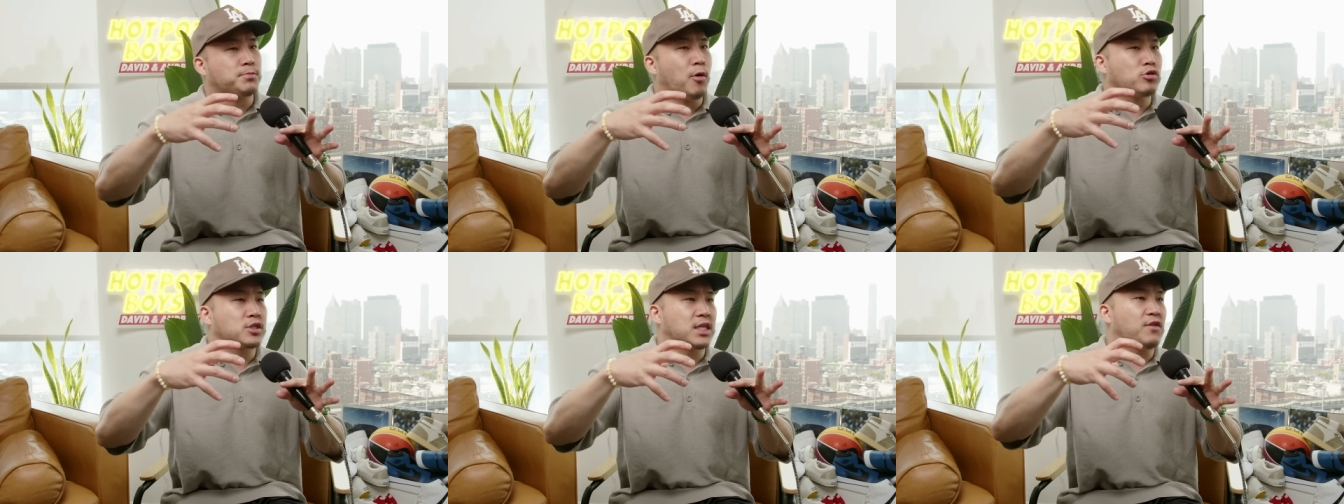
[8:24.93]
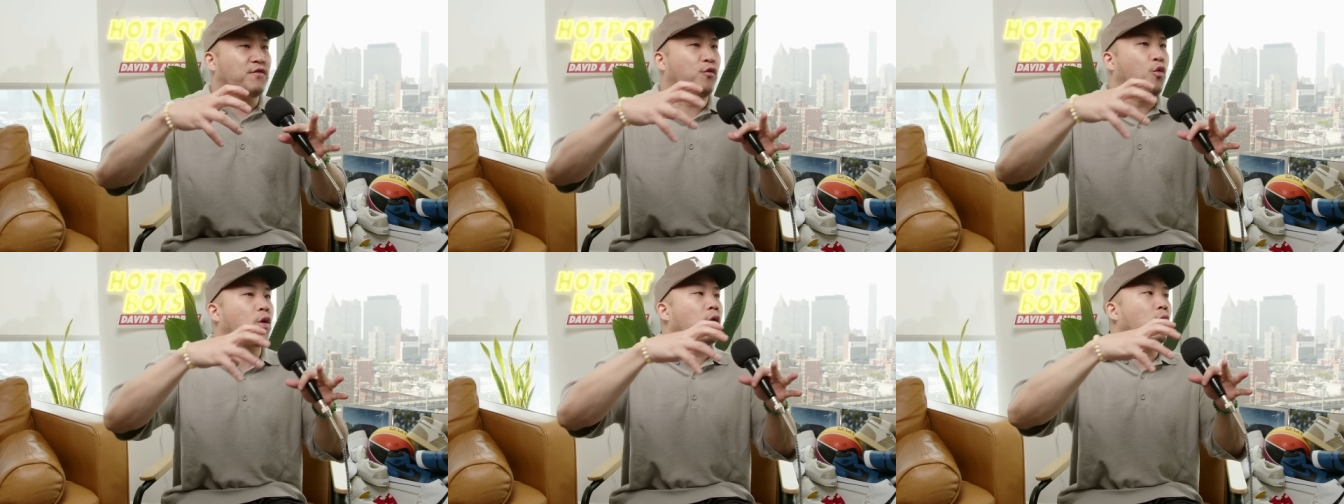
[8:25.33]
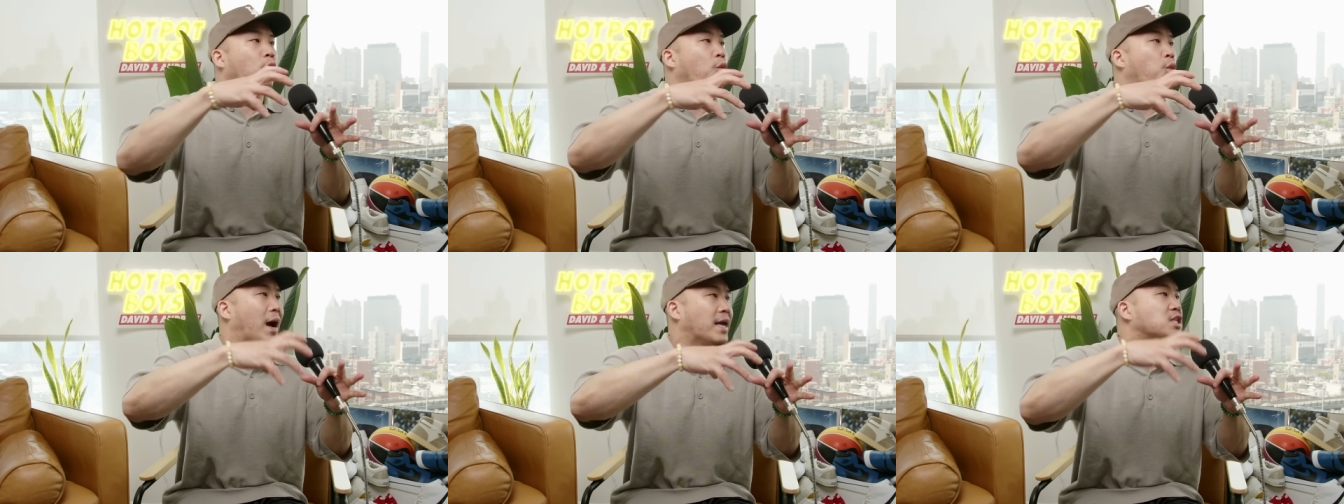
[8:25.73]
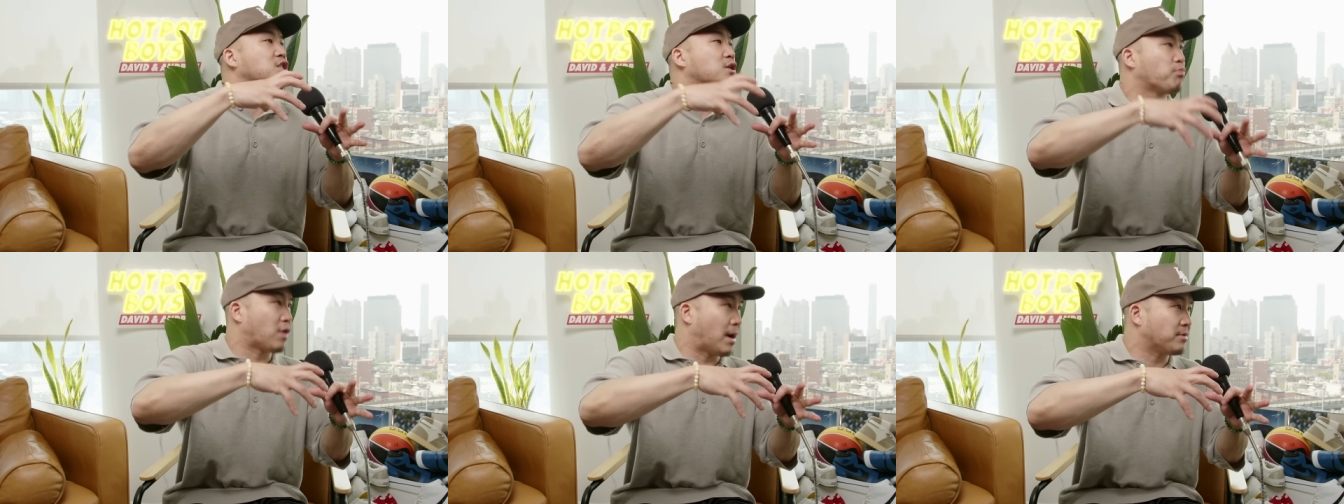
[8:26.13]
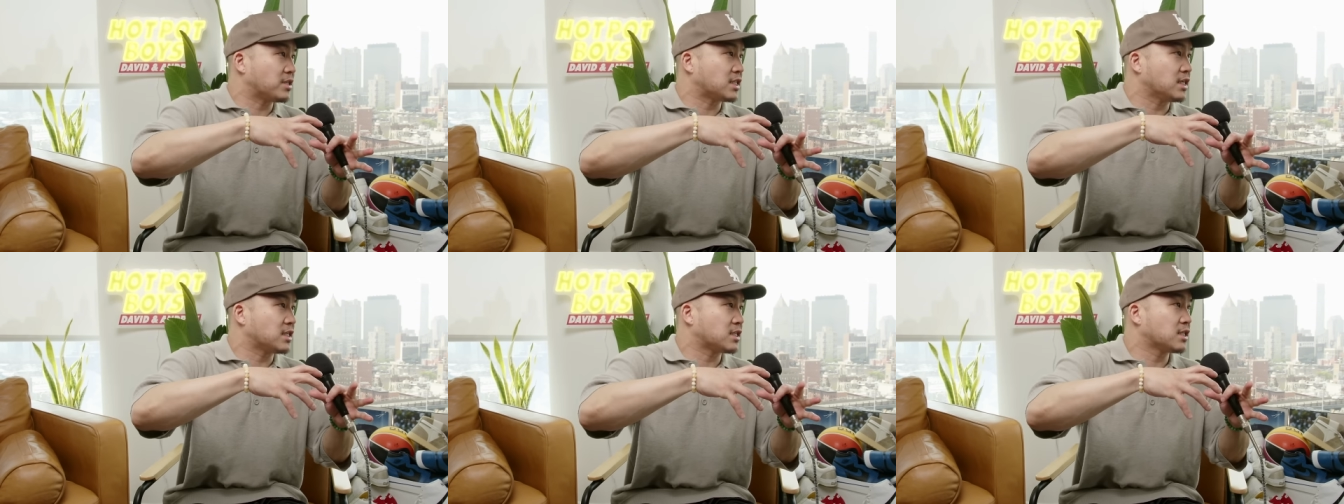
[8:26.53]
mostly for white
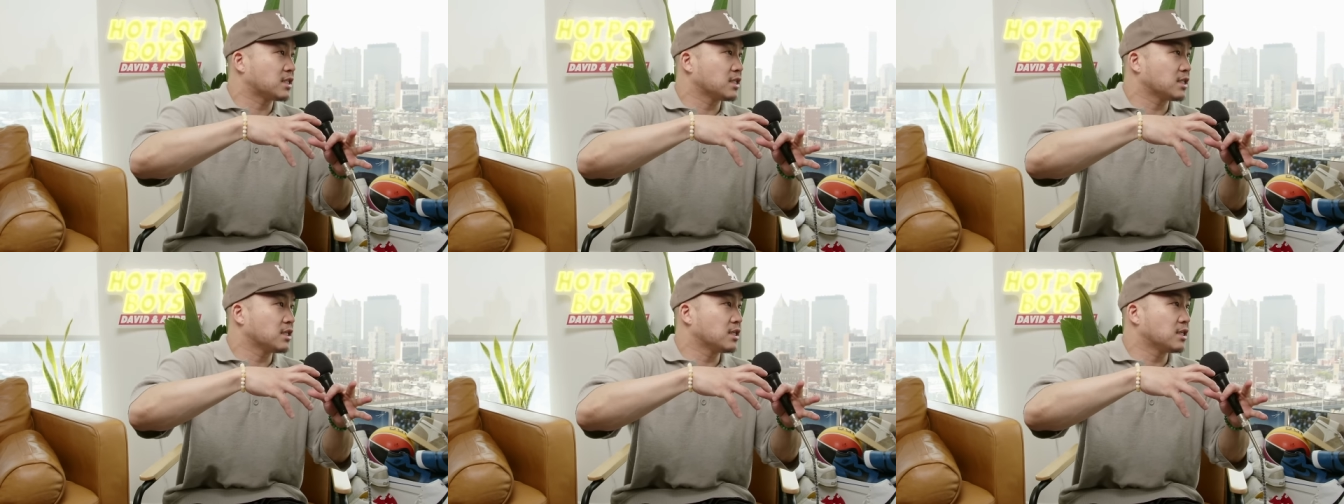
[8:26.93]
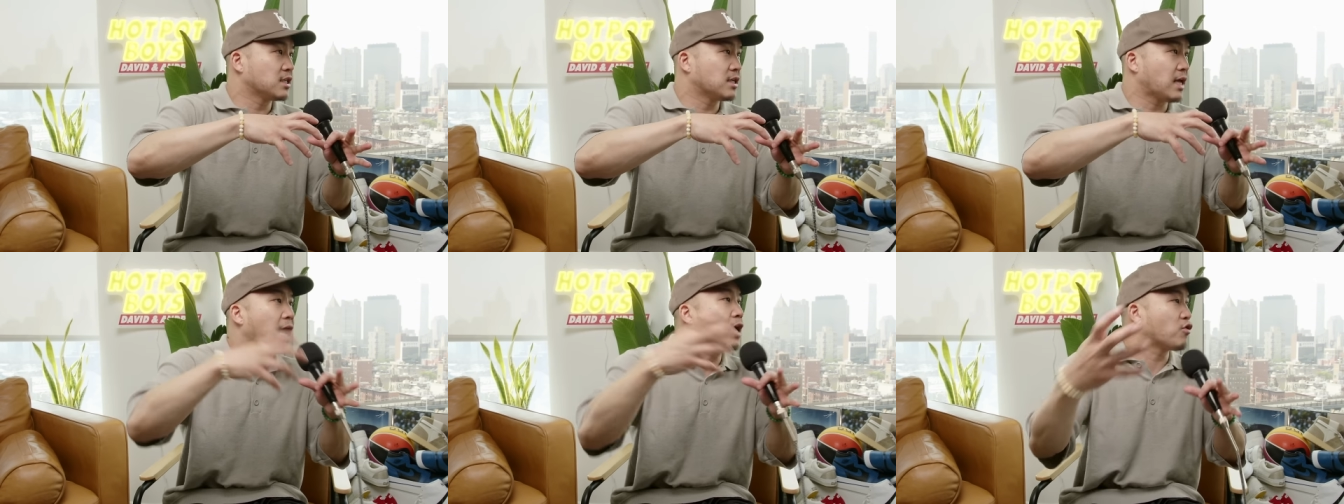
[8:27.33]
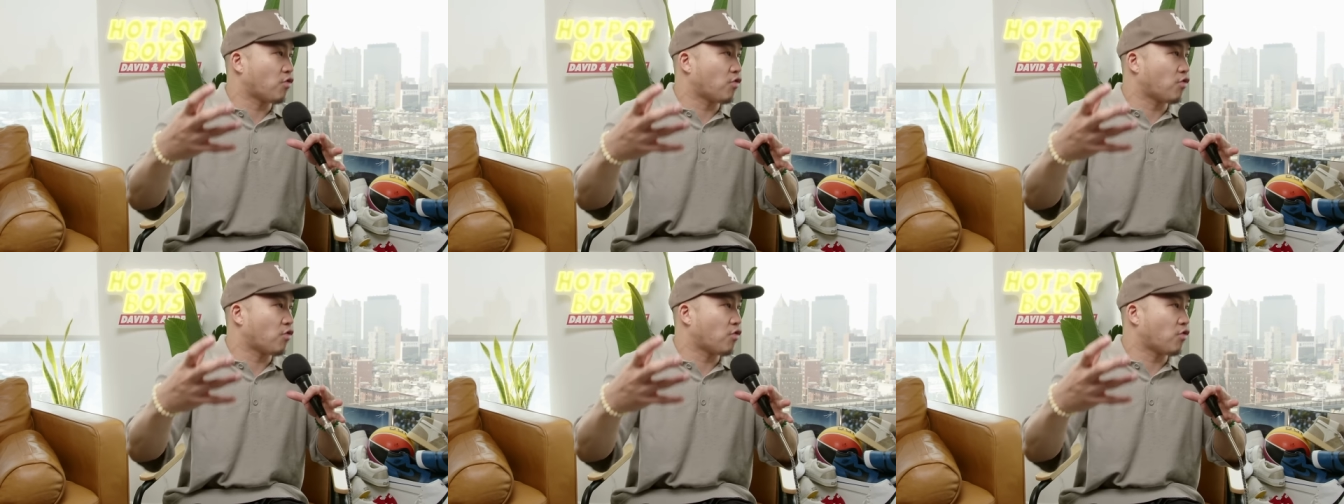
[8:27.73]
supremacists right. hate